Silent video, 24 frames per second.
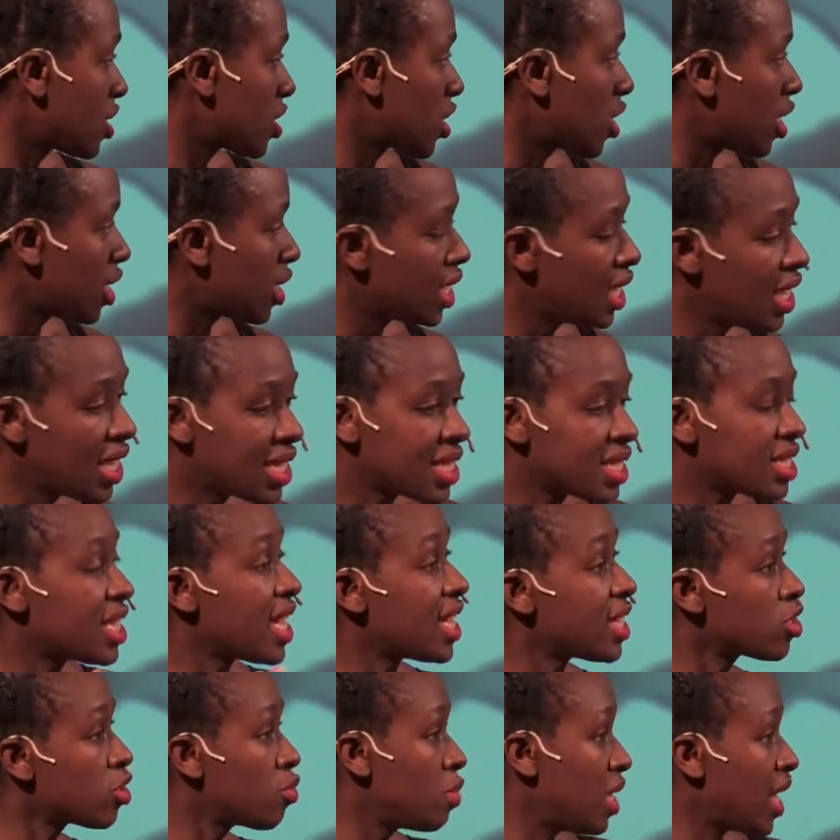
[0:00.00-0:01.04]
sondern it
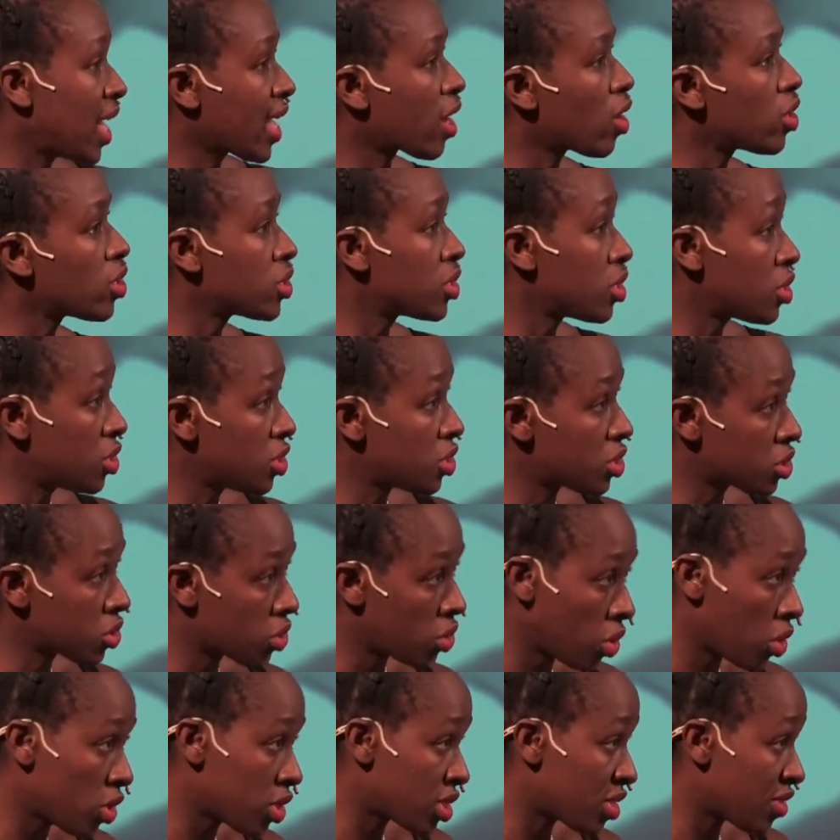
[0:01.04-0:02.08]
has to be like also a
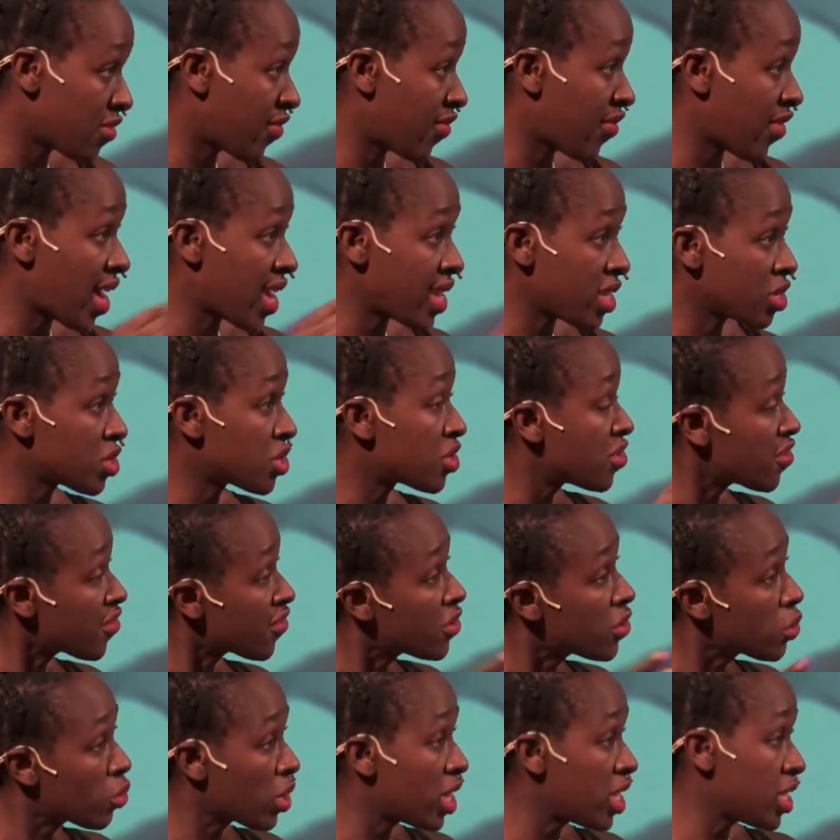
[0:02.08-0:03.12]
discourse and find
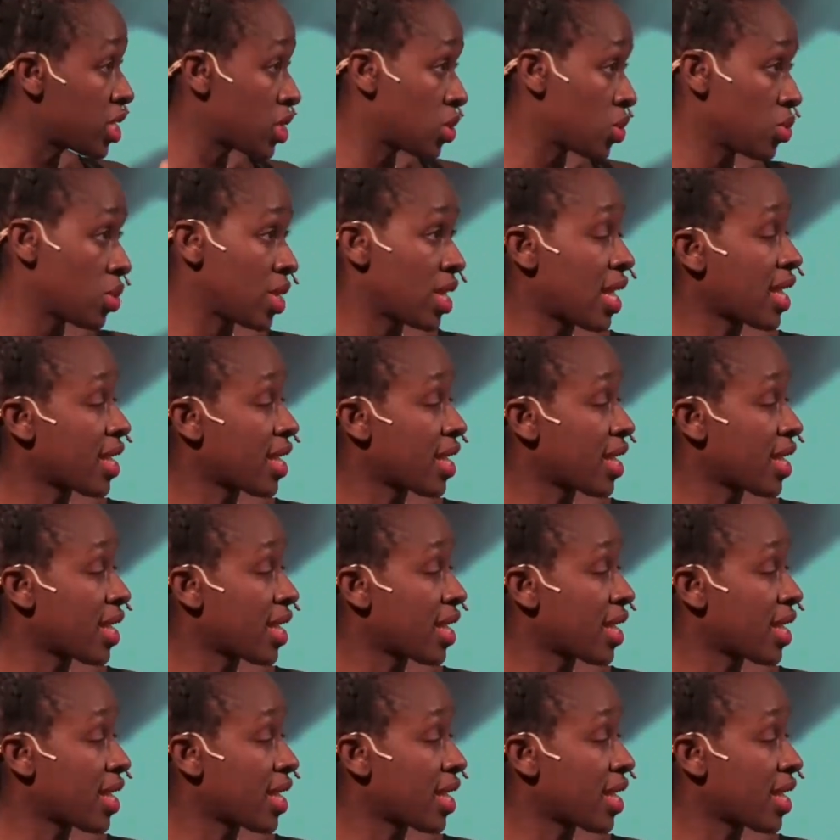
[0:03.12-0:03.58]
different ways to